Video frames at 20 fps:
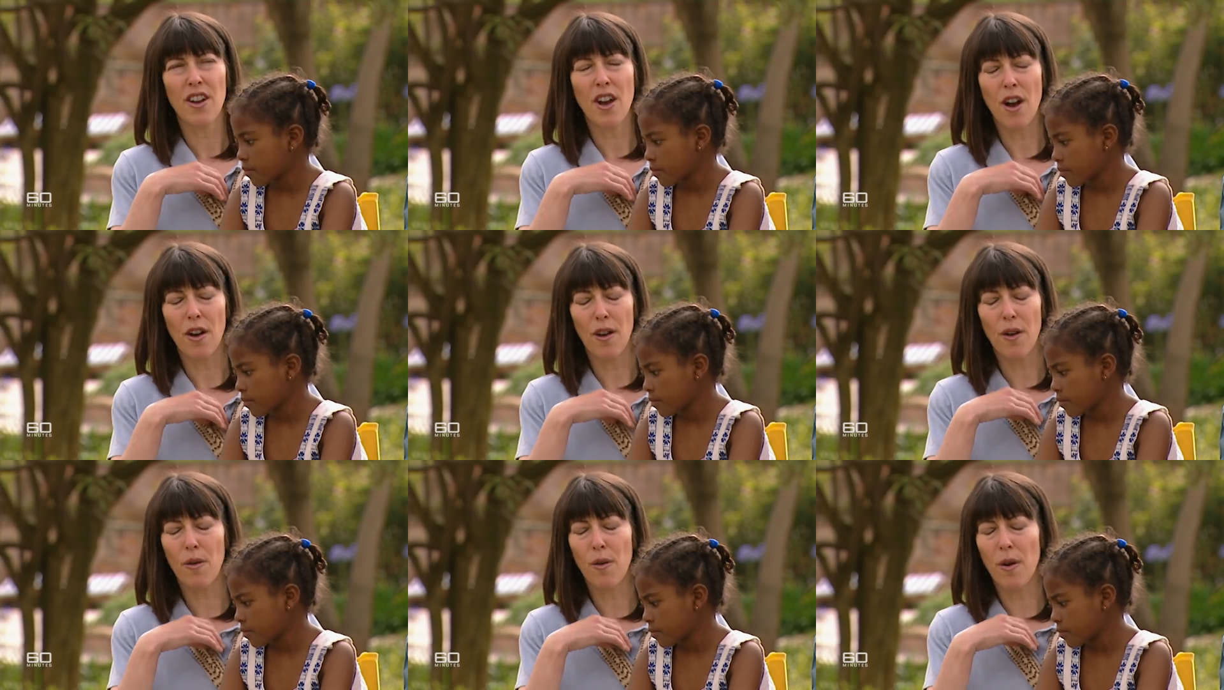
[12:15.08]

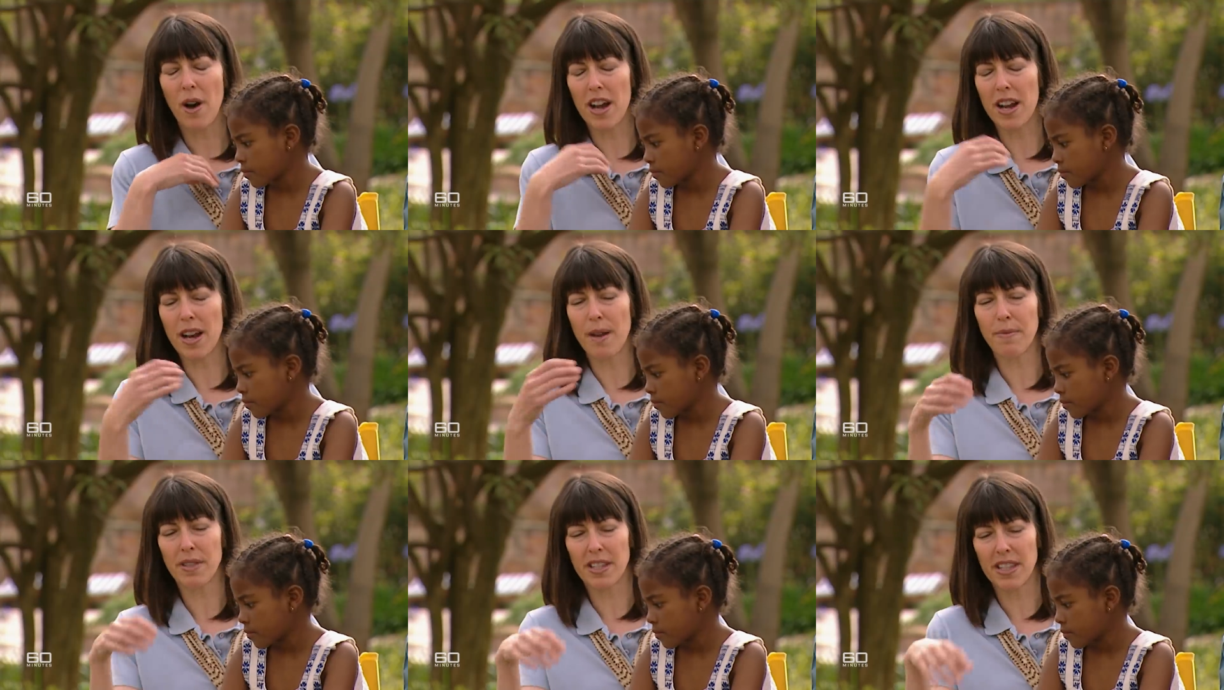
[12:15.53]
Speaker 1: got quite
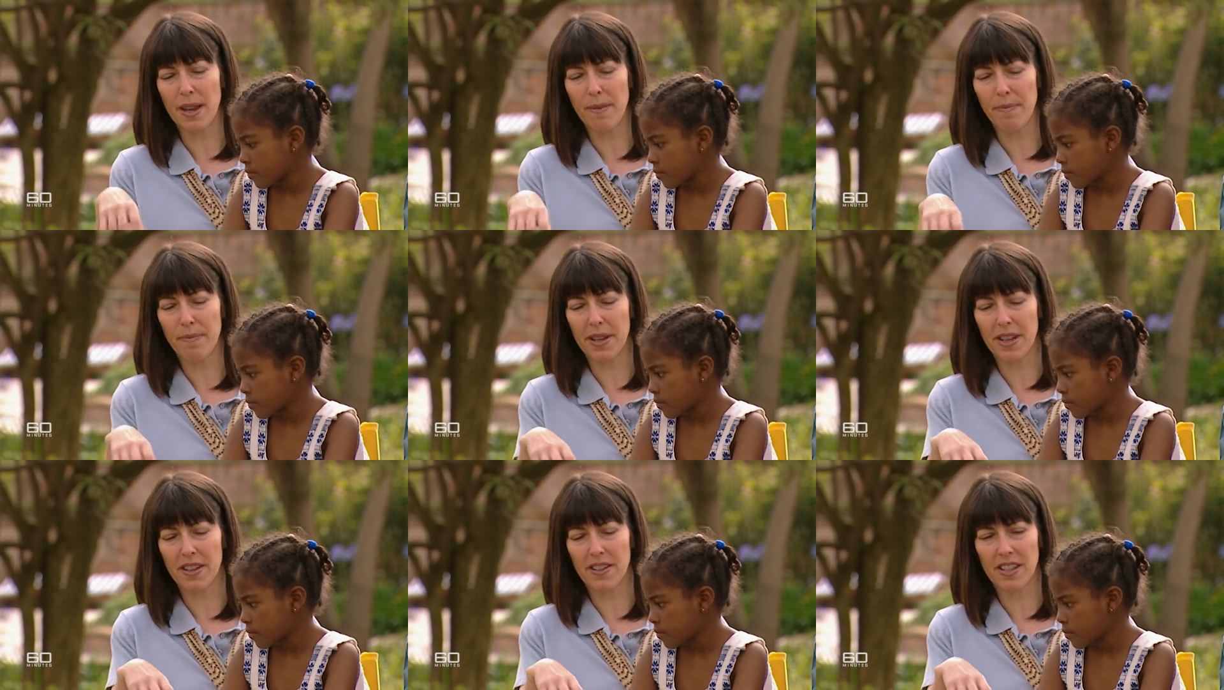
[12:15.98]

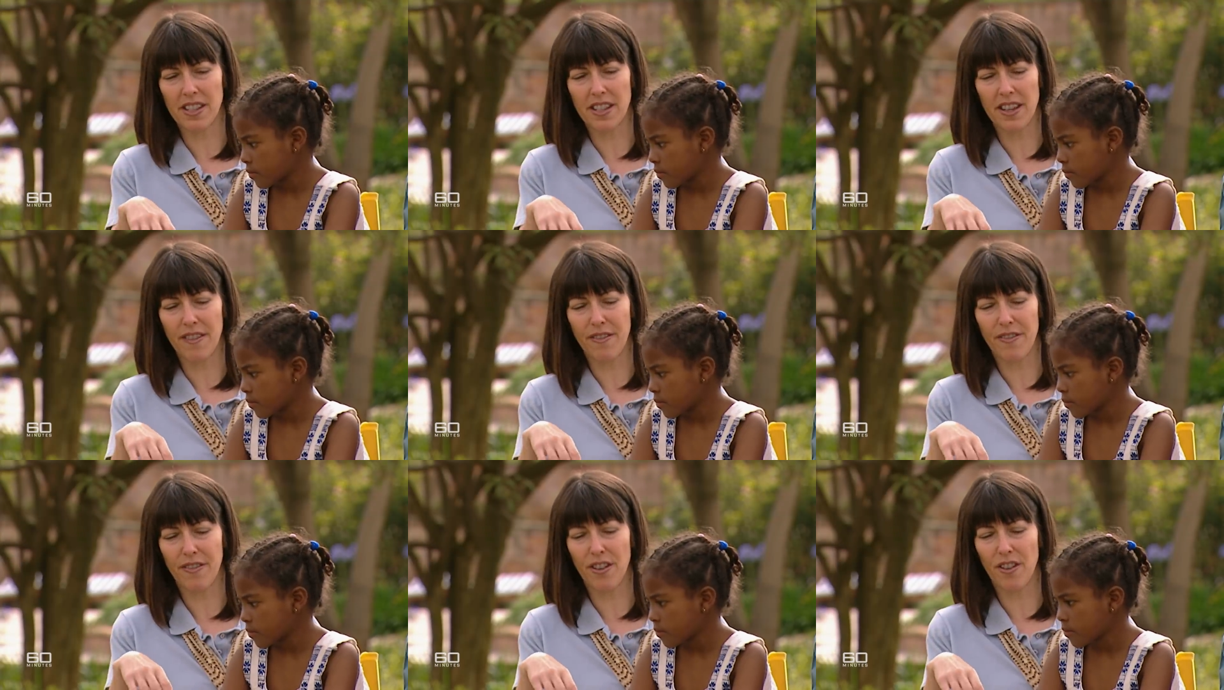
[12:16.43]
upset because
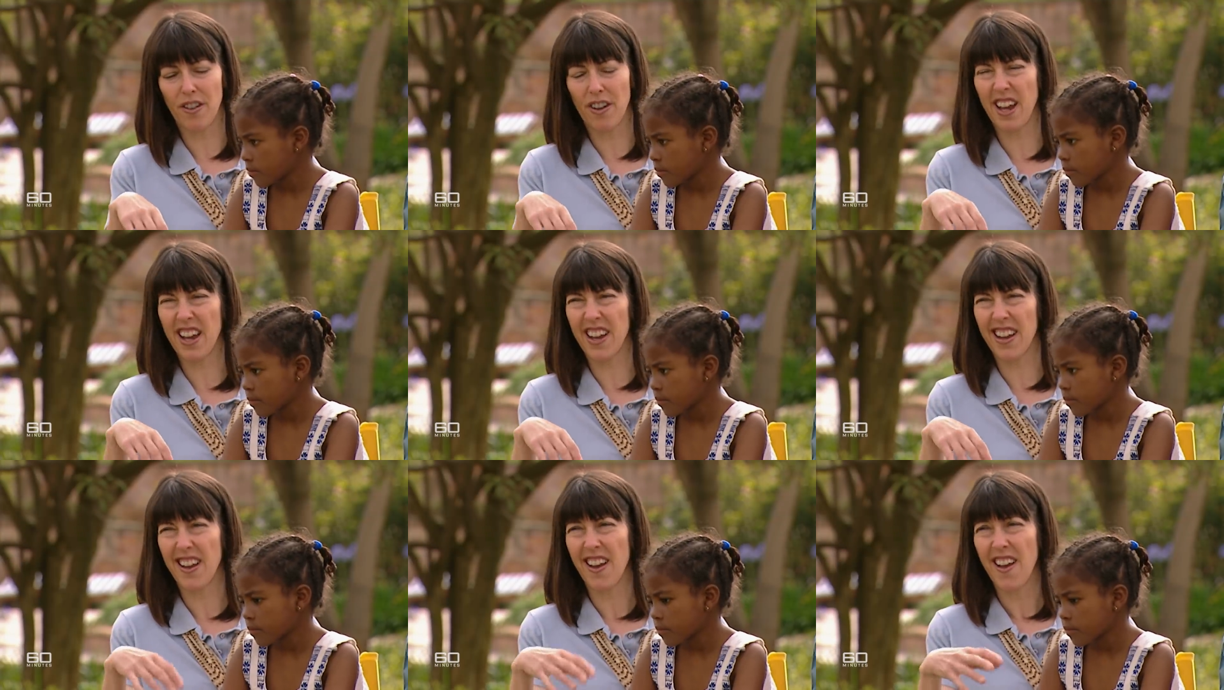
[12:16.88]
I felt
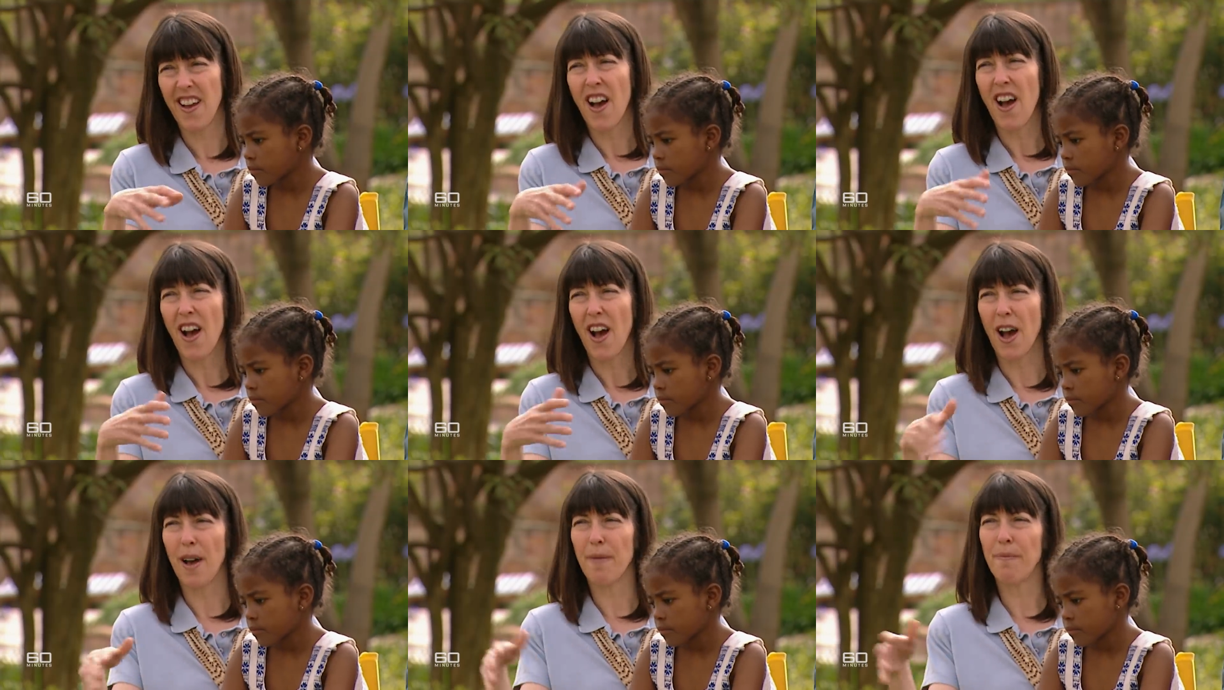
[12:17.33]
like
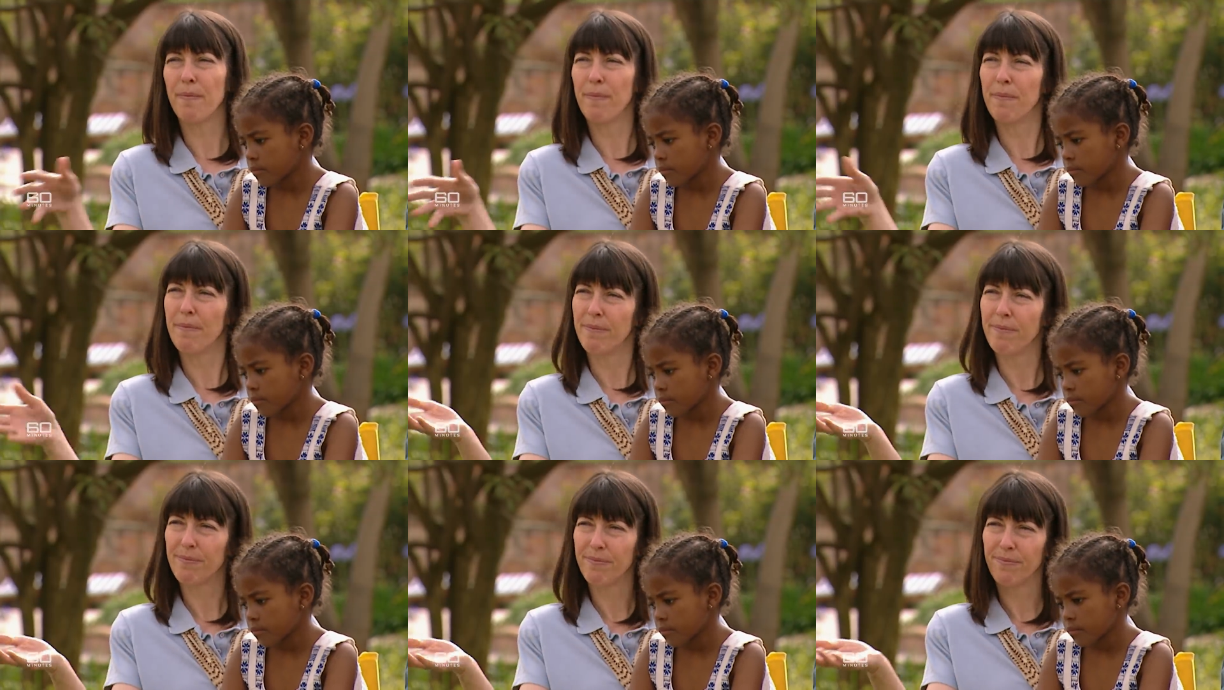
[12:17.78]
I'm,